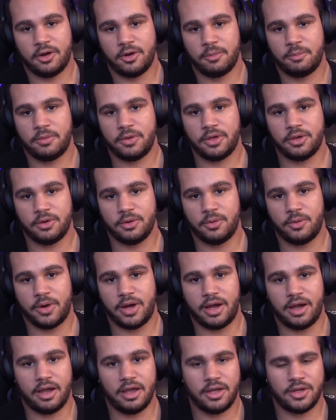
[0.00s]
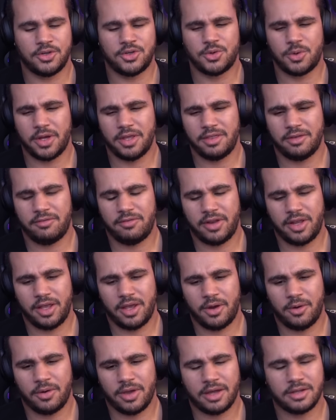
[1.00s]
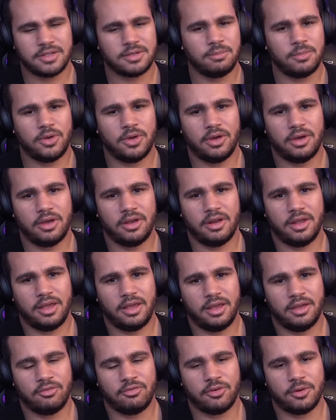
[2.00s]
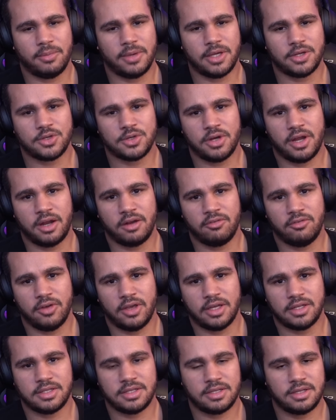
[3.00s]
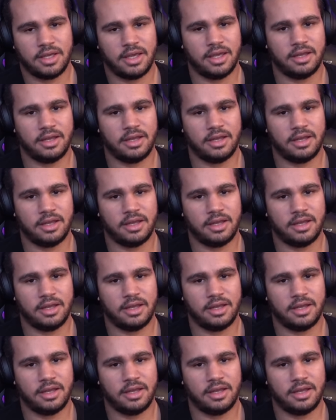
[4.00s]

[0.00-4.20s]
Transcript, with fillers: Hope you uh, enjoyed the video, got some good information out of it.